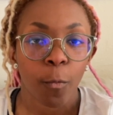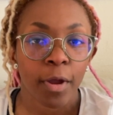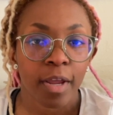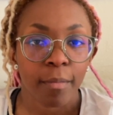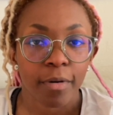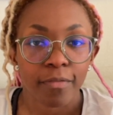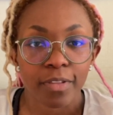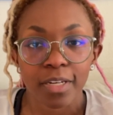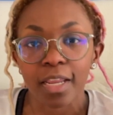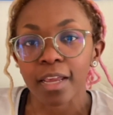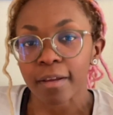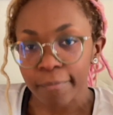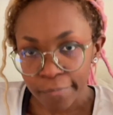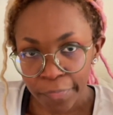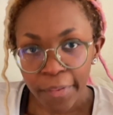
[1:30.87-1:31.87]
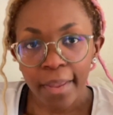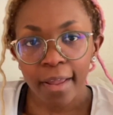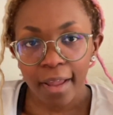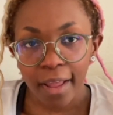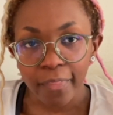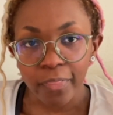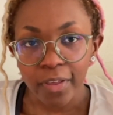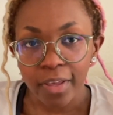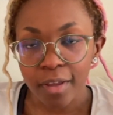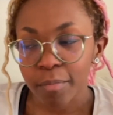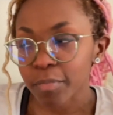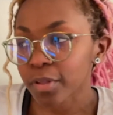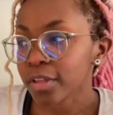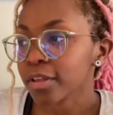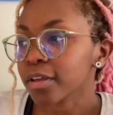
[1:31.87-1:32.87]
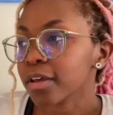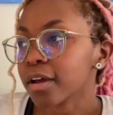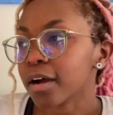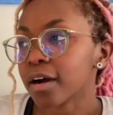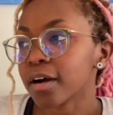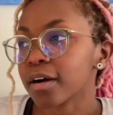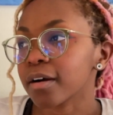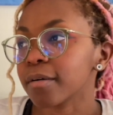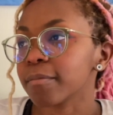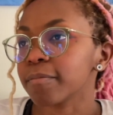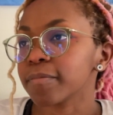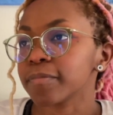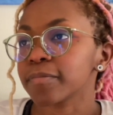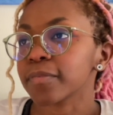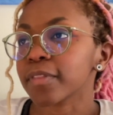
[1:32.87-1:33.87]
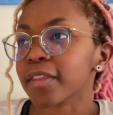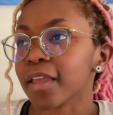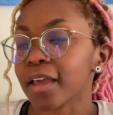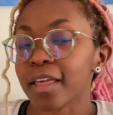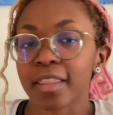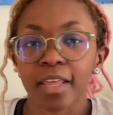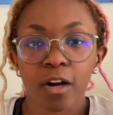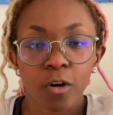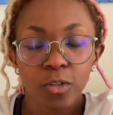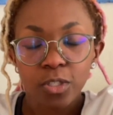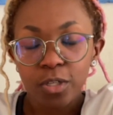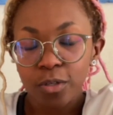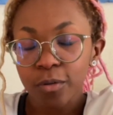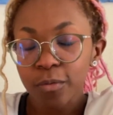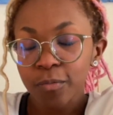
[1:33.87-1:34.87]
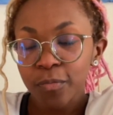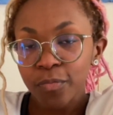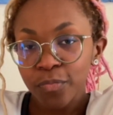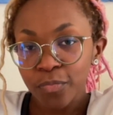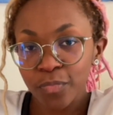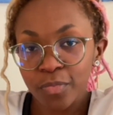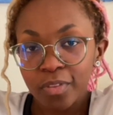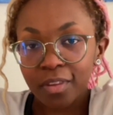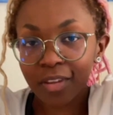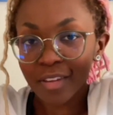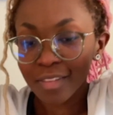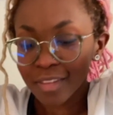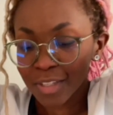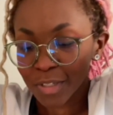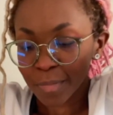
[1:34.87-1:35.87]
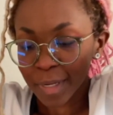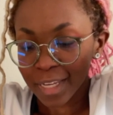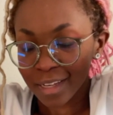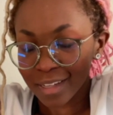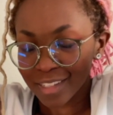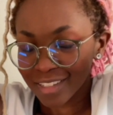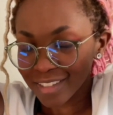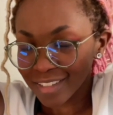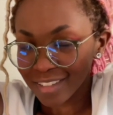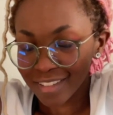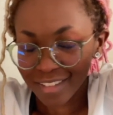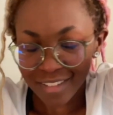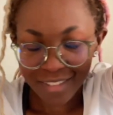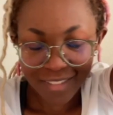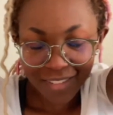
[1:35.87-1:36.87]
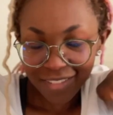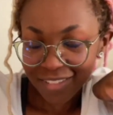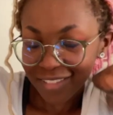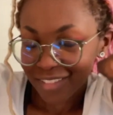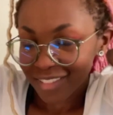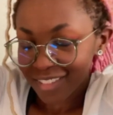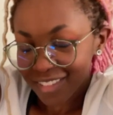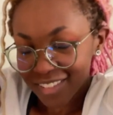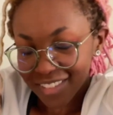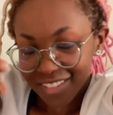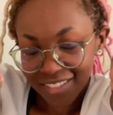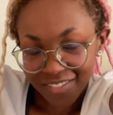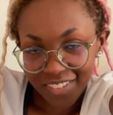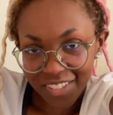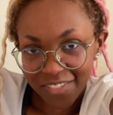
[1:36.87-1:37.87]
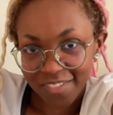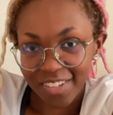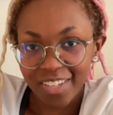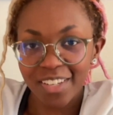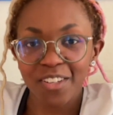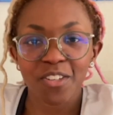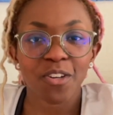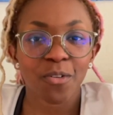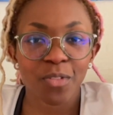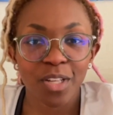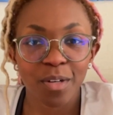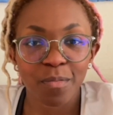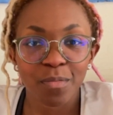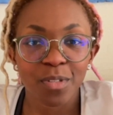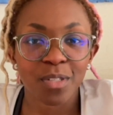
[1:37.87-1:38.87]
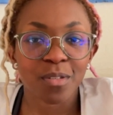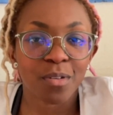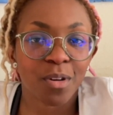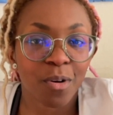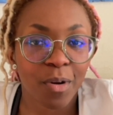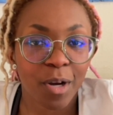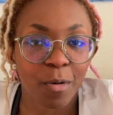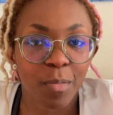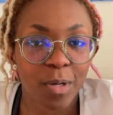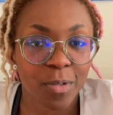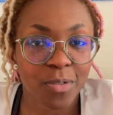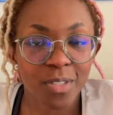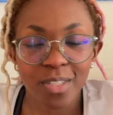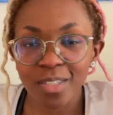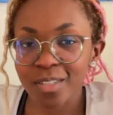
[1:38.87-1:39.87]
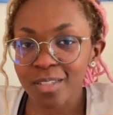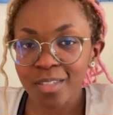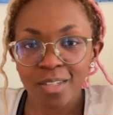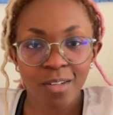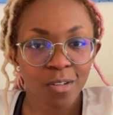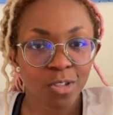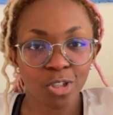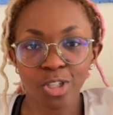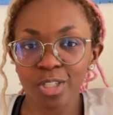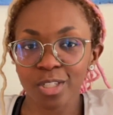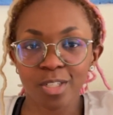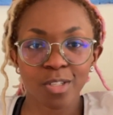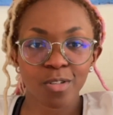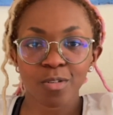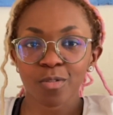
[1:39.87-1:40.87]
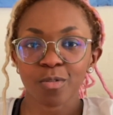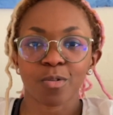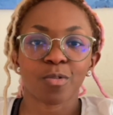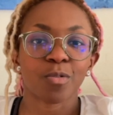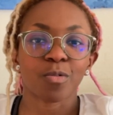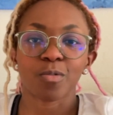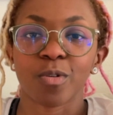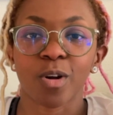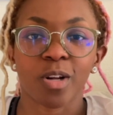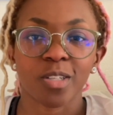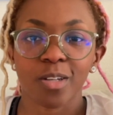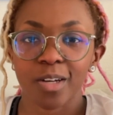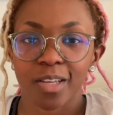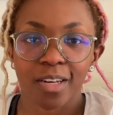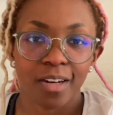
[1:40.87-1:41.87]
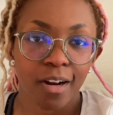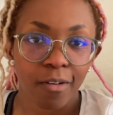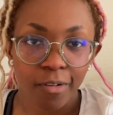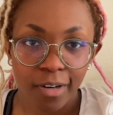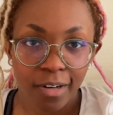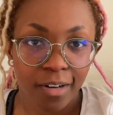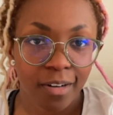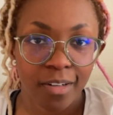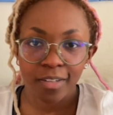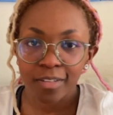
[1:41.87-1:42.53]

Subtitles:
way above the knee, at the hip. And then also, these are my hands. Very fun. No thumbs, no elbows, just raw dogging it out here.